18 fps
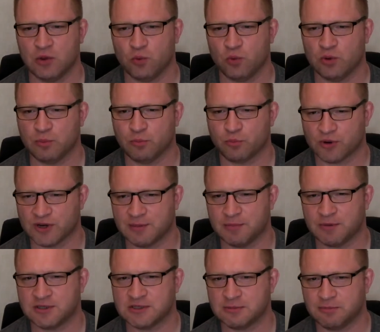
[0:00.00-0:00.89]
will pretty
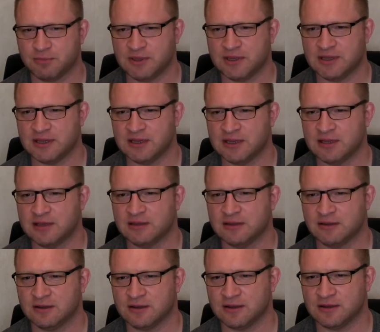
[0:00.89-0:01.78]
much be
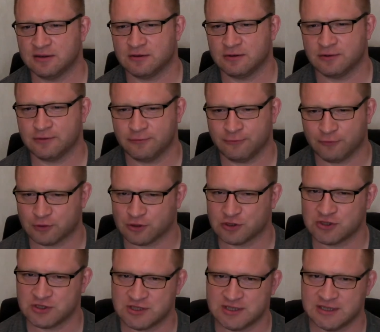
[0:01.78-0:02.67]
the
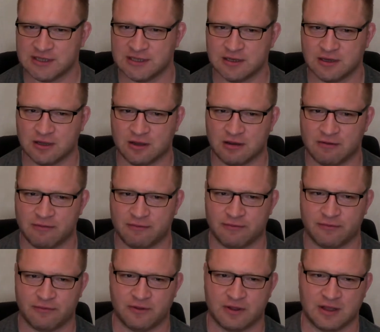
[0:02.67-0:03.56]
first scene of